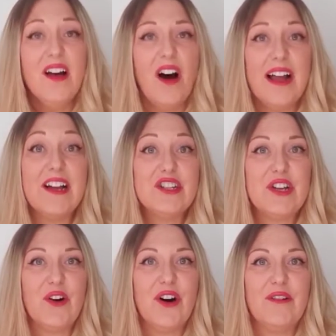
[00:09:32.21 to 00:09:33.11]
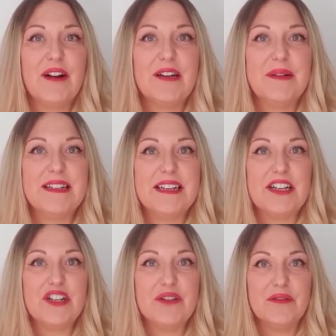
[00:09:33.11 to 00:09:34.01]
I actually got a
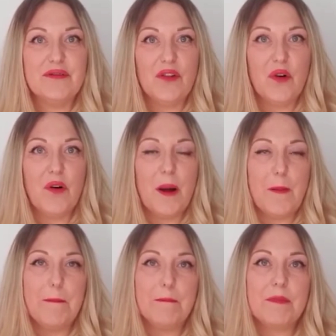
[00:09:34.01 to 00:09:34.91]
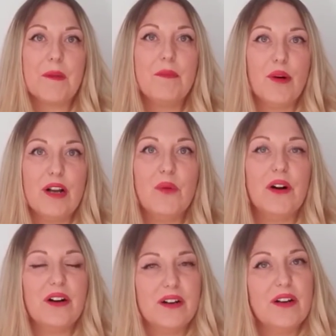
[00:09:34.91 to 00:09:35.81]
recommendation for boiler
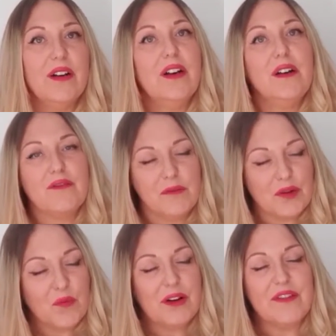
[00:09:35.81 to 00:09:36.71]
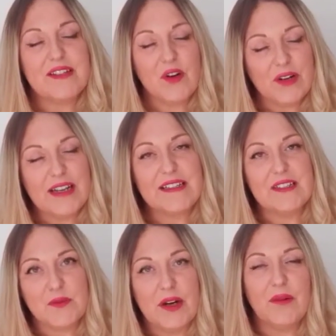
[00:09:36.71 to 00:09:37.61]
work from one of his colleagues
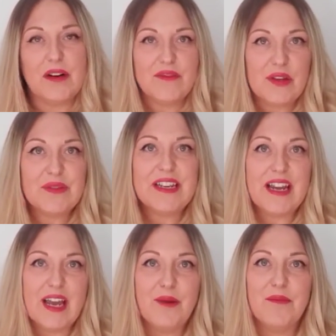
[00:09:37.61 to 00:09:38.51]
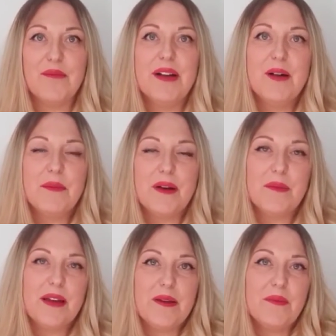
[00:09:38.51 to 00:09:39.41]
as well, and I've used him. But
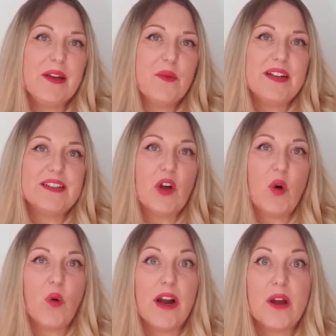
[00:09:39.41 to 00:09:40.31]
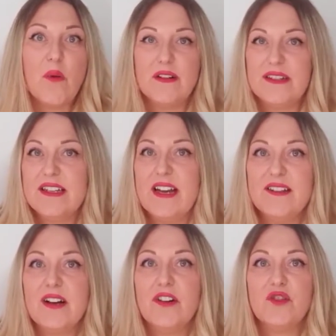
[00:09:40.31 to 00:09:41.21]
Pete Wade's a great one to get in
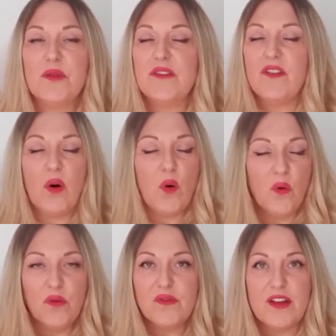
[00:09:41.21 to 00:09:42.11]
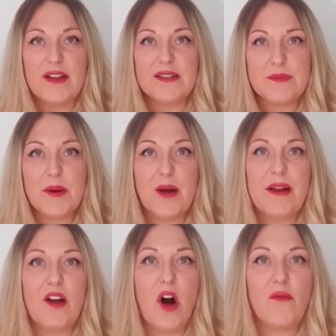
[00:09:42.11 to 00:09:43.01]
touch with for all things
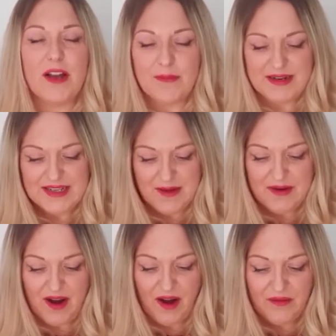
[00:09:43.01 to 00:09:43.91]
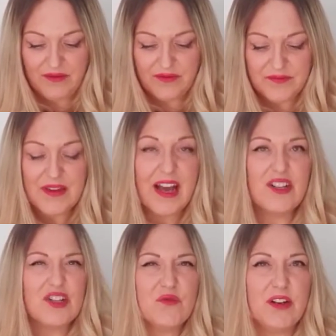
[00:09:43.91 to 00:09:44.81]
plumbing. Can't recommend him enough,
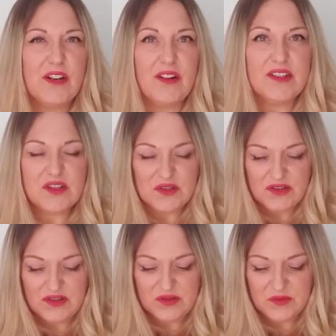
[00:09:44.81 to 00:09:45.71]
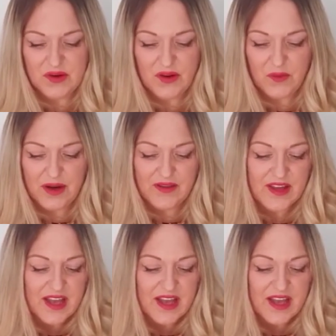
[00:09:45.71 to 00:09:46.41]
and just really nice to work with.